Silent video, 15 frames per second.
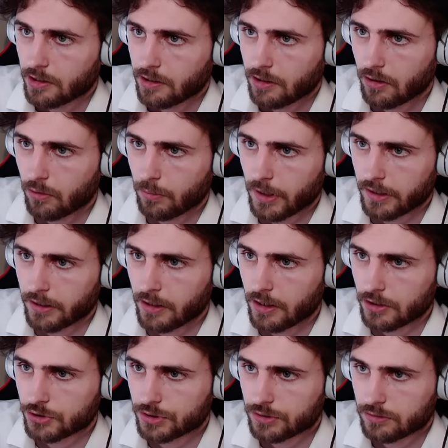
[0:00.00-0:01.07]
Oh my
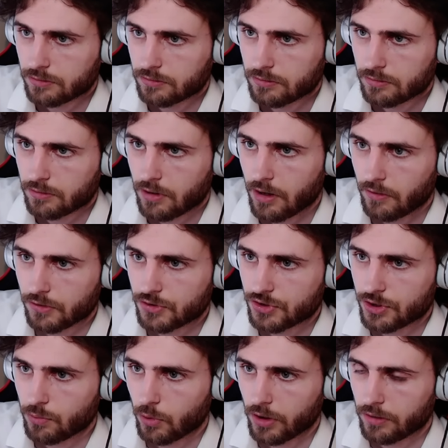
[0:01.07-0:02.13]
gosh. All right, let's
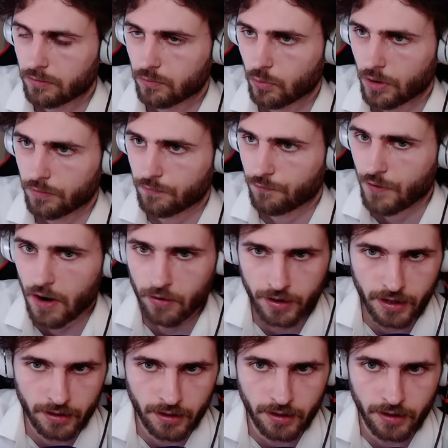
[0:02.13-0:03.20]
see what
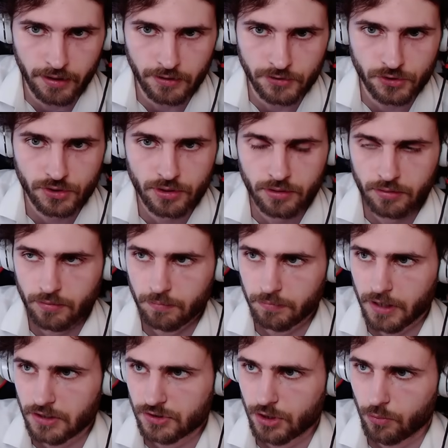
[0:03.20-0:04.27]
variant it is. I'm
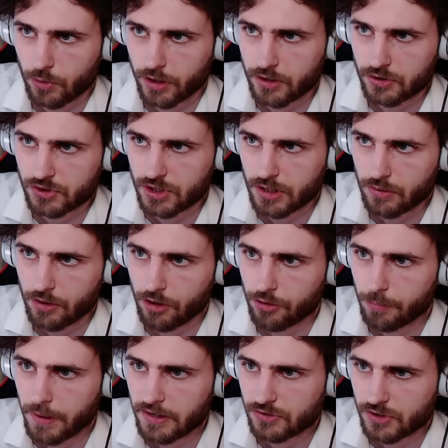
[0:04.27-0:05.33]
guessing we're going to see the other
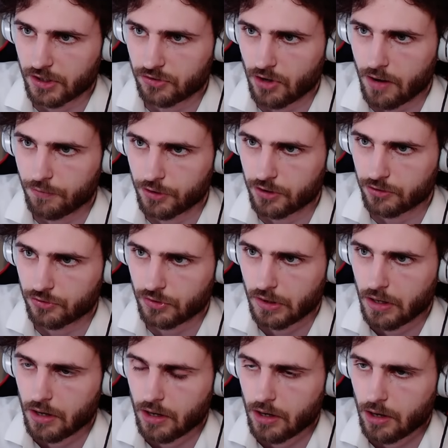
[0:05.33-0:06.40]
basics off of this
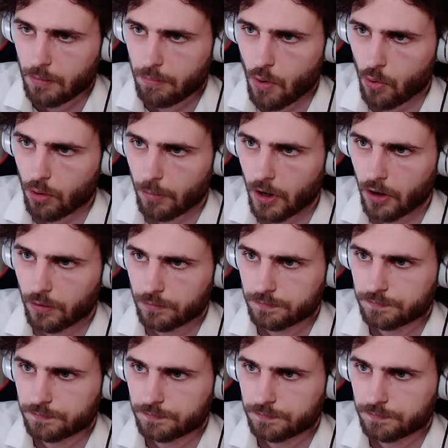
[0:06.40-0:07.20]
Pokeball.